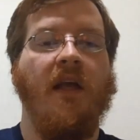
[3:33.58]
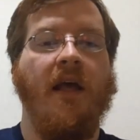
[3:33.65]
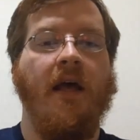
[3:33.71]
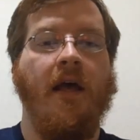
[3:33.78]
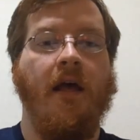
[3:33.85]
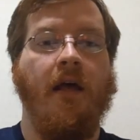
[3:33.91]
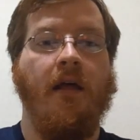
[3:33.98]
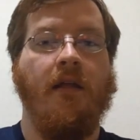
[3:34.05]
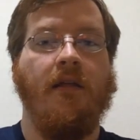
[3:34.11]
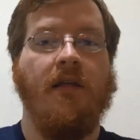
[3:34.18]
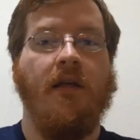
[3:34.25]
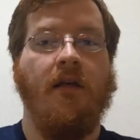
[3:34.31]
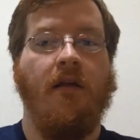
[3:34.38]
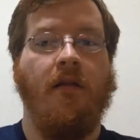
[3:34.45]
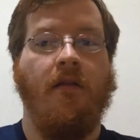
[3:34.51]
And
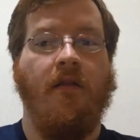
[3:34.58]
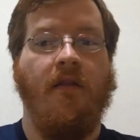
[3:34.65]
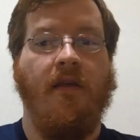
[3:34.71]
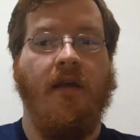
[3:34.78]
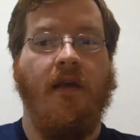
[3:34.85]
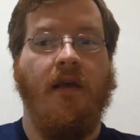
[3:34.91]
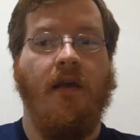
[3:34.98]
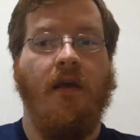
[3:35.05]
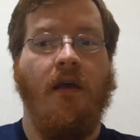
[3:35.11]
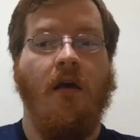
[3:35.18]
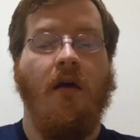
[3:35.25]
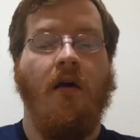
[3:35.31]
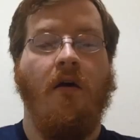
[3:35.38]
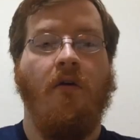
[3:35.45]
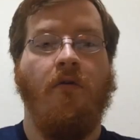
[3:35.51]
in the
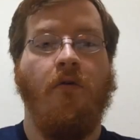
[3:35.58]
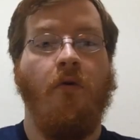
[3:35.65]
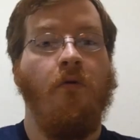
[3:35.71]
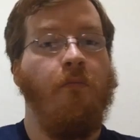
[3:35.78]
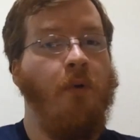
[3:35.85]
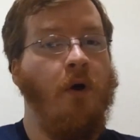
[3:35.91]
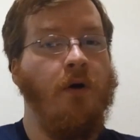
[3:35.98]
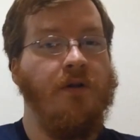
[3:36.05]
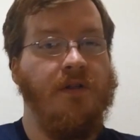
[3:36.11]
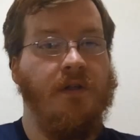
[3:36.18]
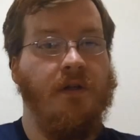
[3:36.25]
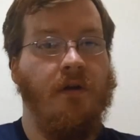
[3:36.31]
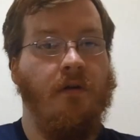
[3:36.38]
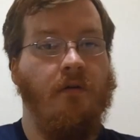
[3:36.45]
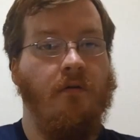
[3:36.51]
third
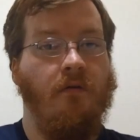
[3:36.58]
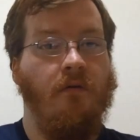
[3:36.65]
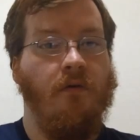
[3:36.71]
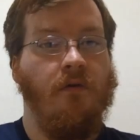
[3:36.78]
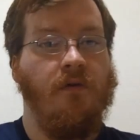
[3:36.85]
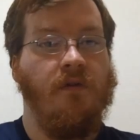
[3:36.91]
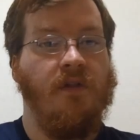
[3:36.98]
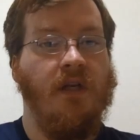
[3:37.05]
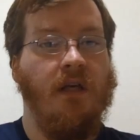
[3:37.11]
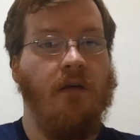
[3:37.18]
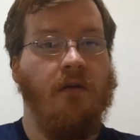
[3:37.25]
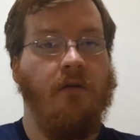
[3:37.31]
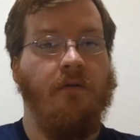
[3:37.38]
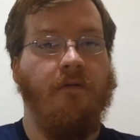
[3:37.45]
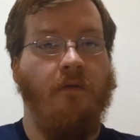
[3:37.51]
person
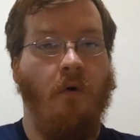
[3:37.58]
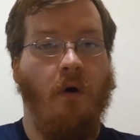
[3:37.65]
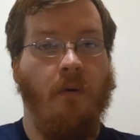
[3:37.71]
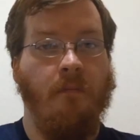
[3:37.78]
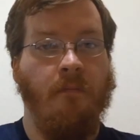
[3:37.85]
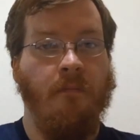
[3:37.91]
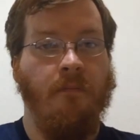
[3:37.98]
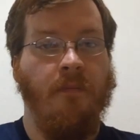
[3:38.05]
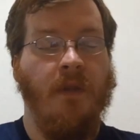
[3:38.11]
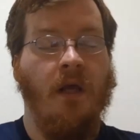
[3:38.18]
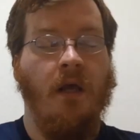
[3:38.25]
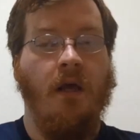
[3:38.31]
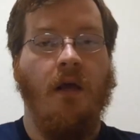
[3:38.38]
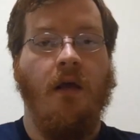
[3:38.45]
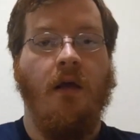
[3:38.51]
singular form,
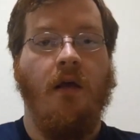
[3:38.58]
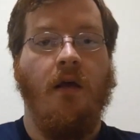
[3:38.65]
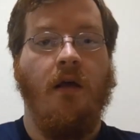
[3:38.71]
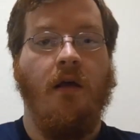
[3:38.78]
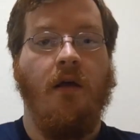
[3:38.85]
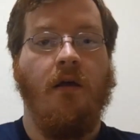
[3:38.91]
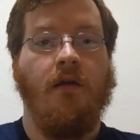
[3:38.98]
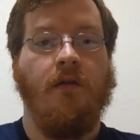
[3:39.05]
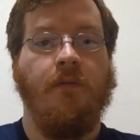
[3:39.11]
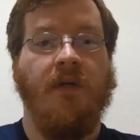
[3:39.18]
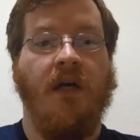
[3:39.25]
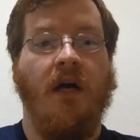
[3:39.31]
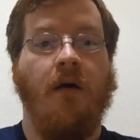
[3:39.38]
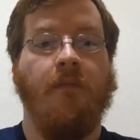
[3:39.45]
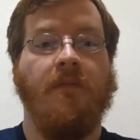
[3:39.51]
it
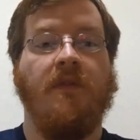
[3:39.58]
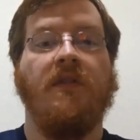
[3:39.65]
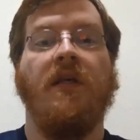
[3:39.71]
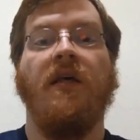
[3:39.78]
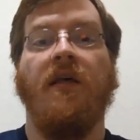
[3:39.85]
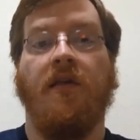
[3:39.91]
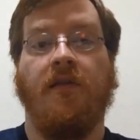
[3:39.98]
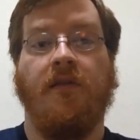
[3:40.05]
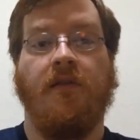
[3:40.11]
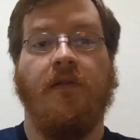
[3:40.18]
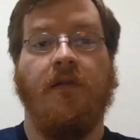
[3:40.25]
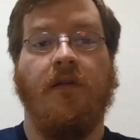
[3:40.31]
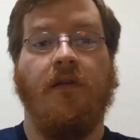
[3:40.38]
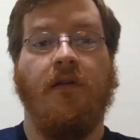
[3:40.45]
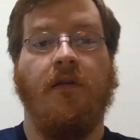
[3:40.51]
becomes
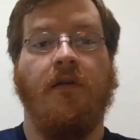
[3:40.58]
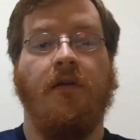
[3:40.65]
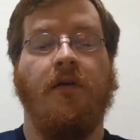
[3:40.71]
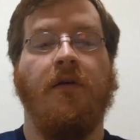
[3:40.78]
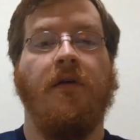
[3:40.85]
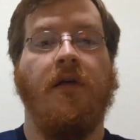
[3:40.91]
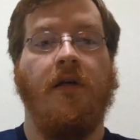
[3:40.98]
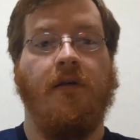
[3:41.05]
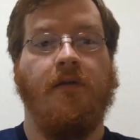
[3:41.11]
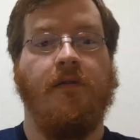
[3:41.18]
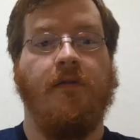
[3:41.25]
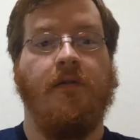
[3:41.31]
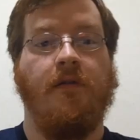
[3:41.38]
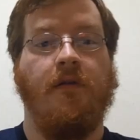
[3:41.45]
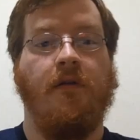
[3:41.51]
is.
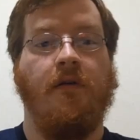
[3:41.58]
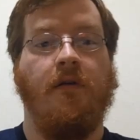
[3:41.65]
Is.